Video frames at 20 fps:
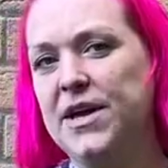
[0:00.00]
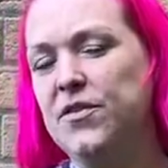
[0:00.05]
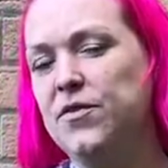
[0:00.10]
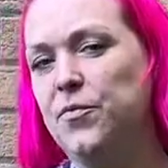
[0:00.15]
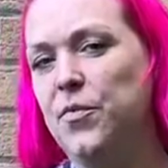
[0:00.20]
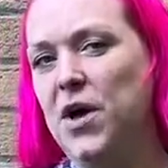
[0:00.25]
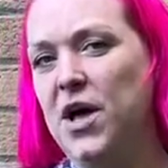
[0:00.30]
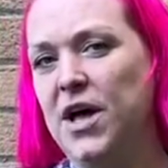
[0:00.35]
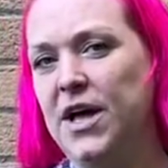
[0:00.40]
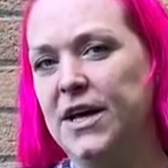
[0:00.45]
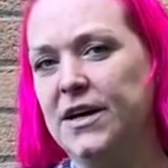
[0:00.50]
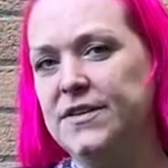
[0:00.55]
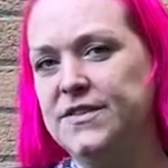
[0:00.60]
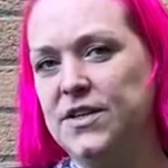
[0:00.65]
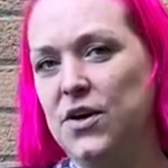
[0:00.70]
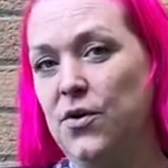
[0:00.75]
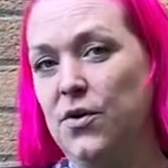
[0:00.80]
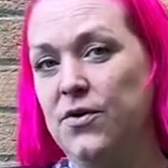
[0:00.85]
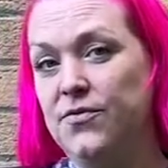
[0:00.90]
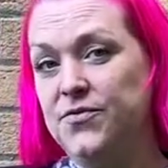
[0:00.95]
the works
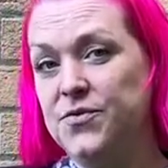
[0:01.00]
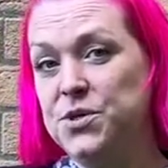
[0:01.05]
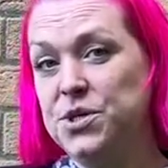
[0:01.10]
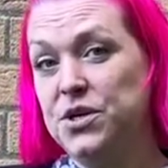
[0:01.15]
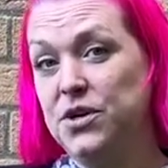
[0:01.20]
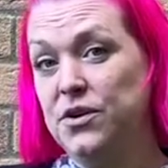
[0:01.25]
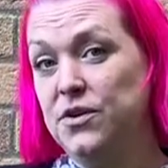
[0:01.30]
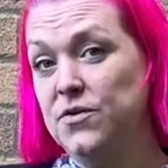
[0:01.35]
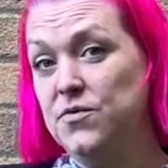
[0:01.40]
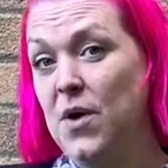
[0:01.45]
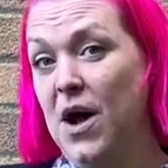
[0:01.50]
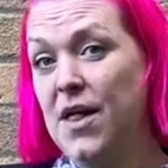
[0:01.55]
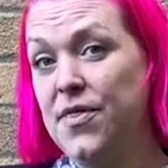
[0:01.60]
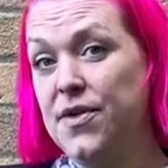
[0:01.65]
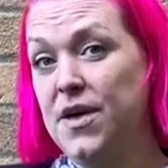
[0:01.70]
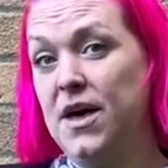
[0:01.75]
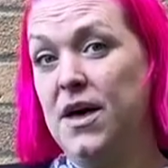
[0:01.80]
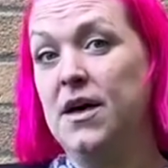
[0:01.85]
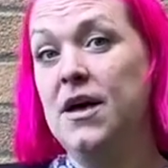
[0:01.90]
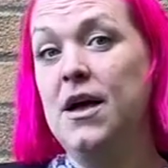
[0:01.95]
of two
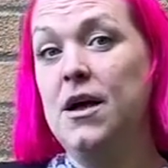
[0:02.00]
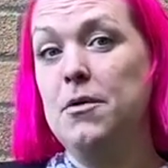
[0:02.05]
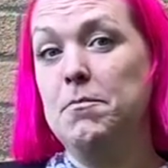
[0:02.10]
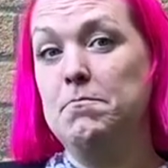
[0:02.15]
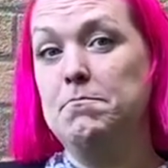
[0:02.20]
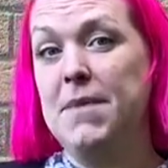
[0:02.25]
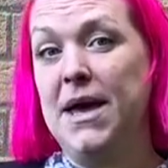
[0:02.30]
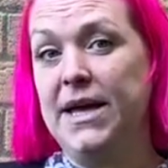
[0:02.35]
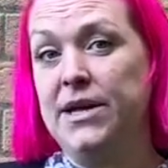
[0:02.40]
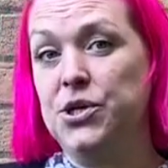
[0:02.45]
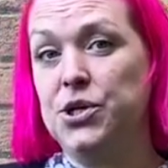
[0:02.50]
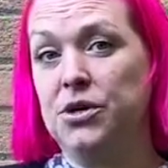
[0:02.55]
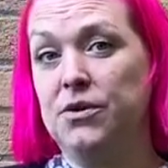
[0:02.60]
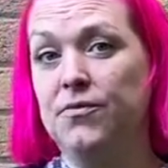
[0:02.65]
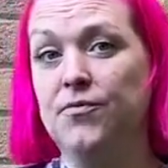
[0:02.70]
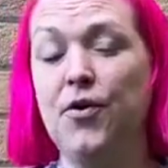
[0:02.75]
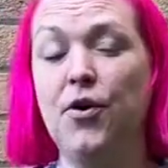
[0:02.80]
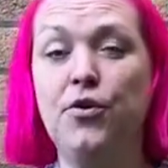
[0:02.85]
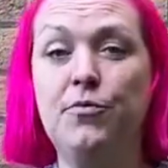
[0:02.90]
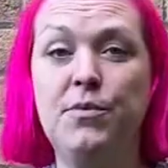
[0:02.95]
other major
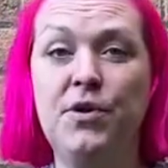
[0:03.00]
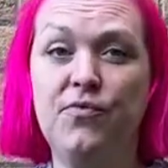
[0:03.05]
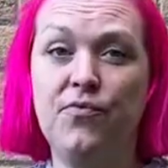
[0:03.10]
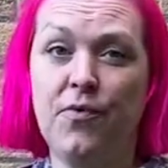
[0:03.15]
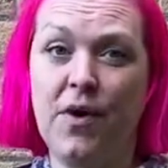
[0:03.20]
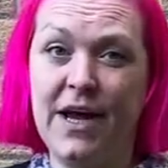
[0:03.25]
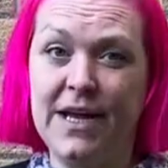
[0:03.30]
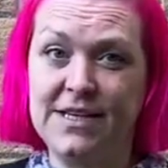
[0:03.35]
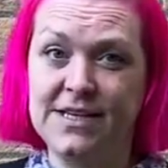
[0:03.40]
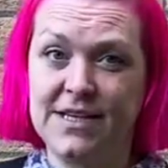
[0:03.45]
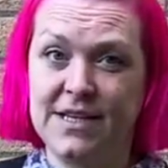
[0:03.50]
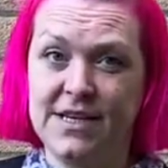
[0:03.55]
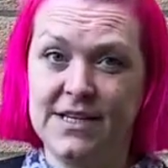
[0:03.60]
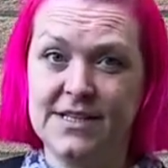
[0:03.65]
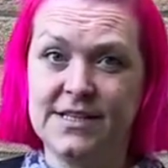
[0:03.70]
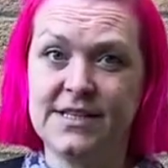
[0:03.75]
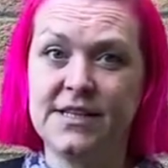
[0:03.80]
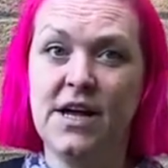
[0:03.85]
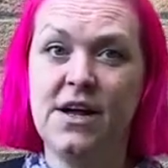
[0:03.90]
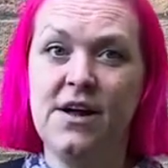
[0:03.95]
Roman
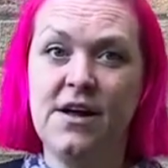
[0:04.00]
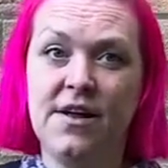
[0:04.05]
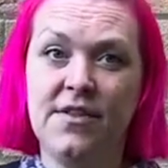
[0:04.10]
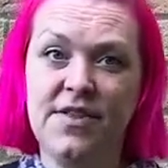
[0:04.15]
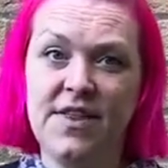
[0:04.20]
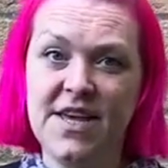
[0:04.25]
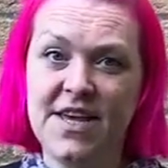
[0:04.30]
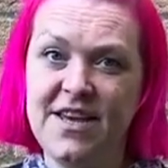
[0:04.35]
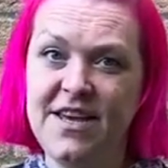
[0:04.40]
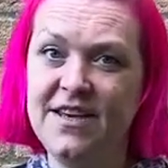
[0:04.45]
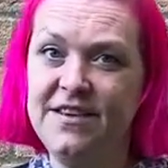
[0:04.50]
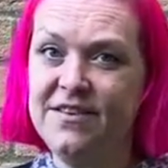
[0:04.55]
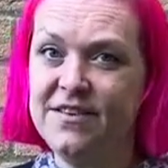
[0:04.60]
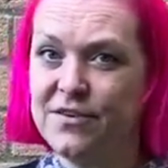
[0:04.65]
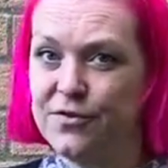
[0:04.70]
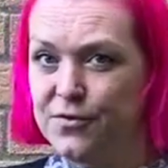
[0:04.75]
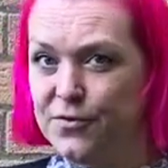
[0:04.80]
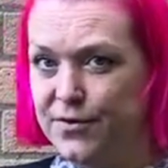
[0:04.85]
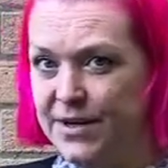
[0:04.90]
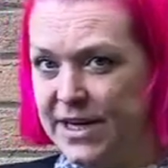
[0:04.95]
writers, the
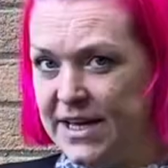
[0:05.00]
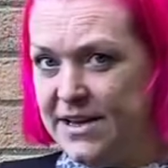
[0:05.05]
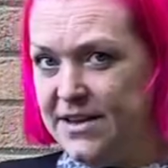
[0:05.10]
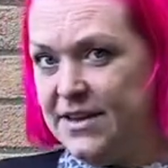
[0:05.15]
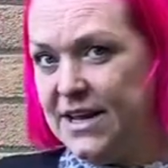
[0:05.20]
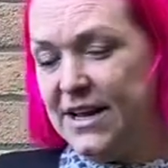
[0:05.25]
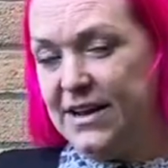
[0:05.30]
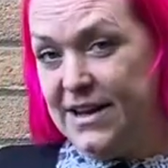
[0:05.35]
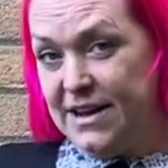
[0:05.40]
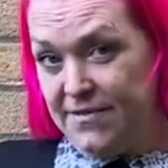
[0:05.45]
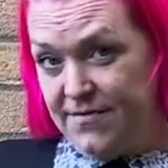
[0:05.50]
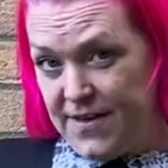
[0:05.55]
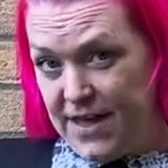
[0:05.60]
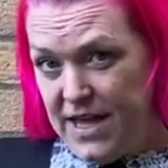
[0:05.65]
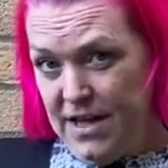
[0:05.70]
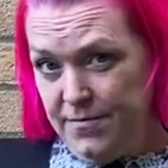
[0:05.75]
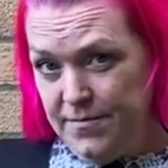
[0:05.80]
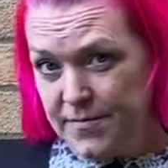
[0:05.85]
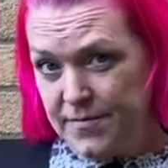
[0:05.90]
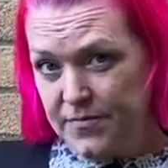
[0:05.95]
historian Livy
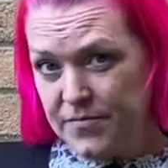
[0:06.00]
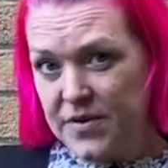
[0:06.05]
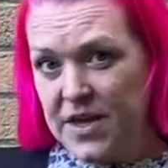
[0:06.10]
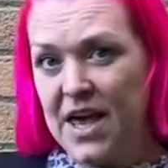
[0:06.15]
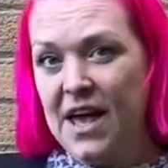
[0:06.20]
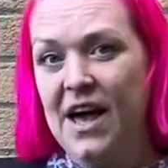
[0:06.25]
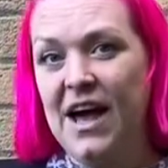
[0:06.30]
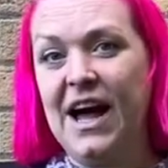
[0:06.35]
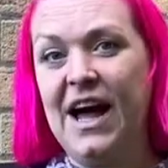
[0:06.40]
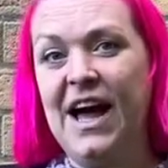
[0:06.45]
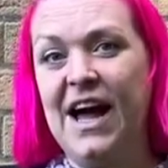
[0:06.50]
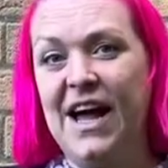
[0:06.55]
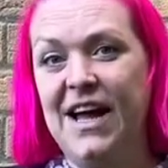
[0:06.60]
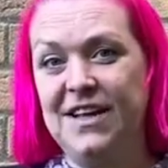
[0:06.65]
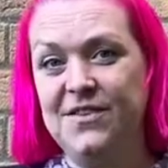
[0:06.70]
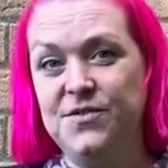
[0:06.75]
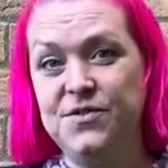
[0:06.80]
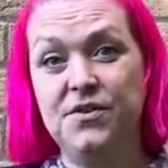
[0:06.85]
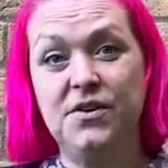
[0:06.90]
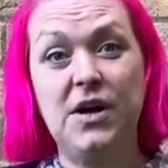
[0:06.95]

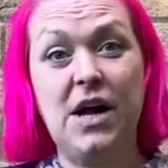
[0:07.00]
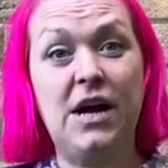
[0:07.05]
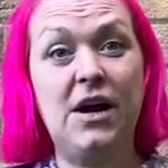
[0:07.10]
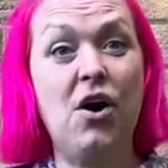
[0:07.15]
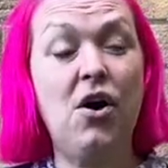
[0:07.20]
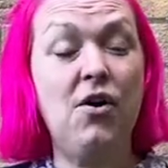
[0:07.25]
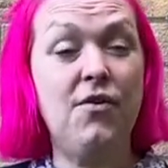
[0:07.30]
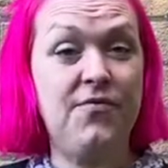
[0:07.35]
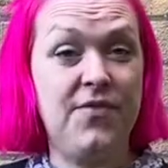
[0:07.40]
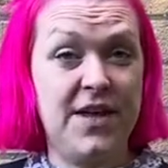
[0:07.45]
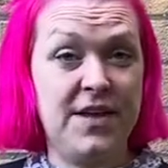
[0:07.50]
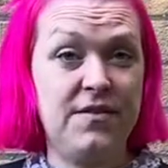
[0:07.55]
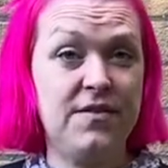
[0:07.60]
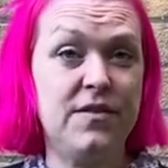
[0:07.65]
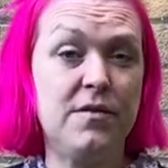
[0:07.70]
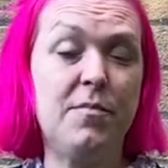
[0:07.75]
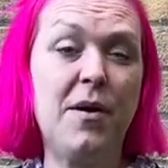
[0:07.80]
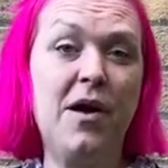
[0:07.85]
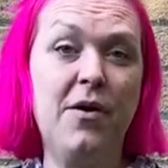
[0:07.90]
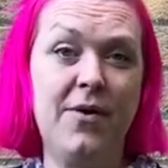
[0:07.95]
and Ovid
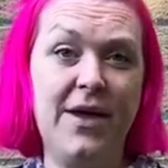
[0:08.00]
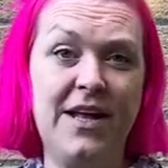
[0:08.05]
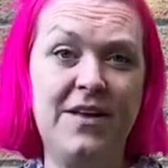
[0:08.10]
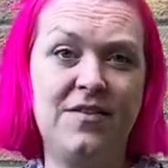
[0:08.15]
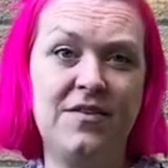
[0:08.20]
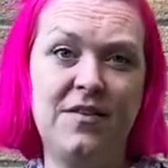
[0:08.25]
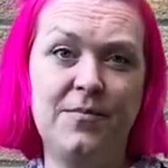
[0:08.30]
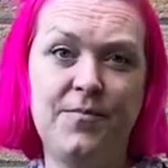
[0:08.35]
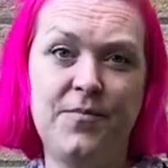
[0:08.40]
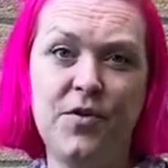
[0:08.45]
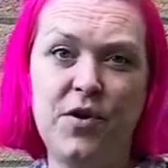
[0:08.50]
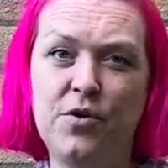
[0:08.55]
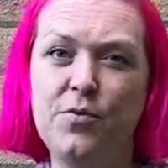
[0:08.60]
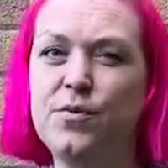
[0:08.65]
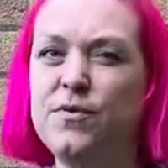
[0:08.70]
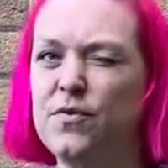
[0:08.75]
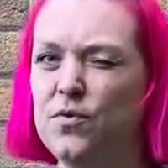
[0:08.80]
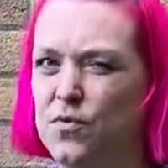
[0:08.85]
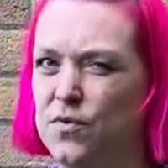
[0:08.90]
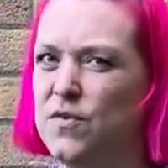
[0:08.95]
the poet, who
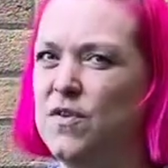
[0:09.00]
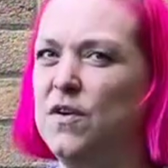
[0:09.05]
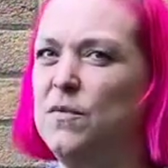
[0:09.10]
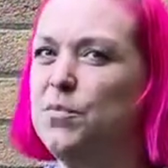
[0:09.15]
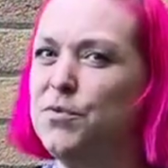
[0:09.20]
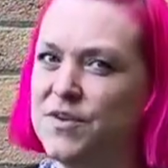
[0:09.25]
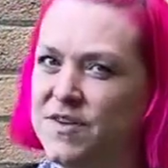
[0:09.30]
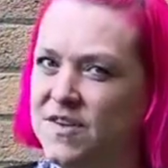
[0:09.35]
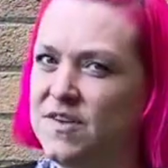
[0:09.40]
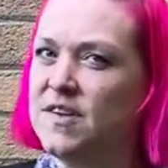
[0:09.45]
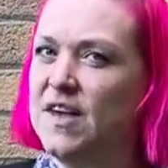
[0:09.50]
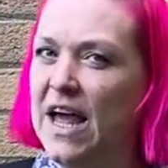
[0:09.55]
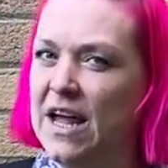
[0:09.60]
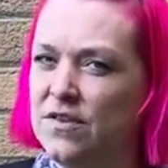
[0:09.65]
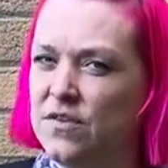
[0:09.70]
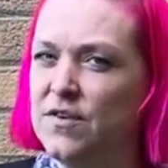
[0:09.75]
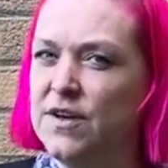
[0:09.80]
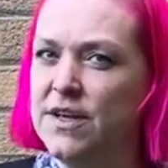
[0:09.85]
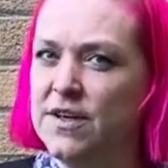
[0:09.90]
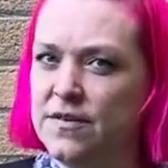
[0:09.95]
was also pretty
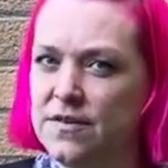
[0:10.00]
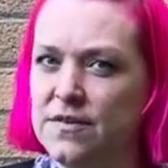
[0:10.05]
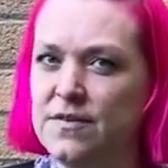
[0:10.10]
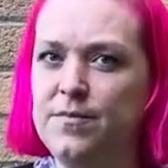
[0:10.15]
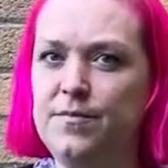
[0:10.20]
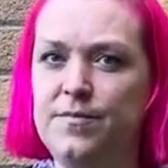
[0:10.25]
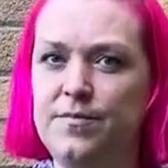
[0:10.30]
scandalous.